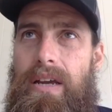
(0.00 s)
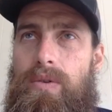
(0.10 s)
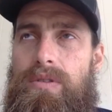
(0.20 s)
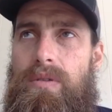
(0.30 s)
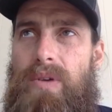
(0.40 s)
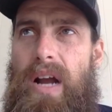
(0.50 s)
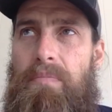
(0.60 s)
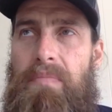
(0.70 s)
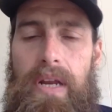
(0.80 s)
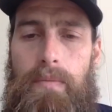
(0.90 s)
it was
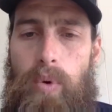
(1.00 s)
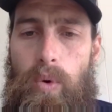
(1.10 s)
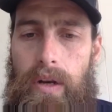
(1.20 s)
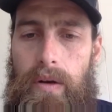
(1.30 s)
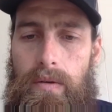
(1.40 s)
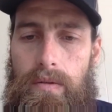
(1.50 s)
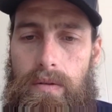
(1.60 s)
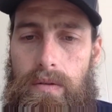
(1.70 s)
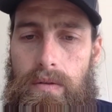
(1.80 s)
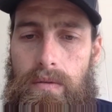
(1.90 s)
around midpoint,
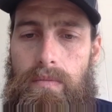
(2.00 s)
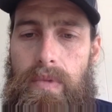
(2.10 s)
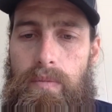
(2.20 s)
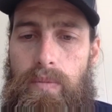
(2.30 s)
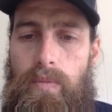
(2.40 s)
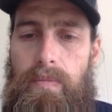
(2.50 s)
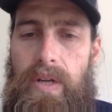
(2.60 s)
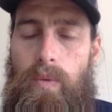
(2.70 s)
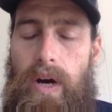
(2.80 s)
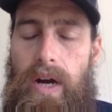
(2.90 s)

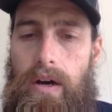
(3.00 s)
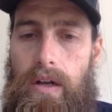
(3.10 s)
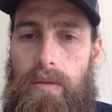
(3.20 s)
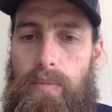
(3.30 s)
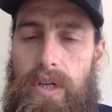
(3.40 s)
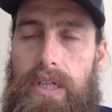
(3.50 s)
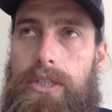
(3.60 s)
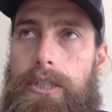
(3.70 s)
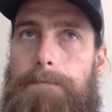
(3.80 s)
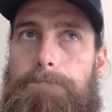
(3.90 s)
midway on the
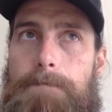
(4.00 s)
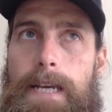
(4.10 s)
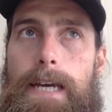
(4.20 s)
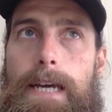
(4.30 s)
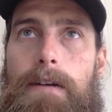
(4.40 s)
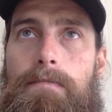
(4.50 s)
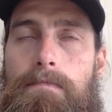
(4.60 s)
bridge. Yeah,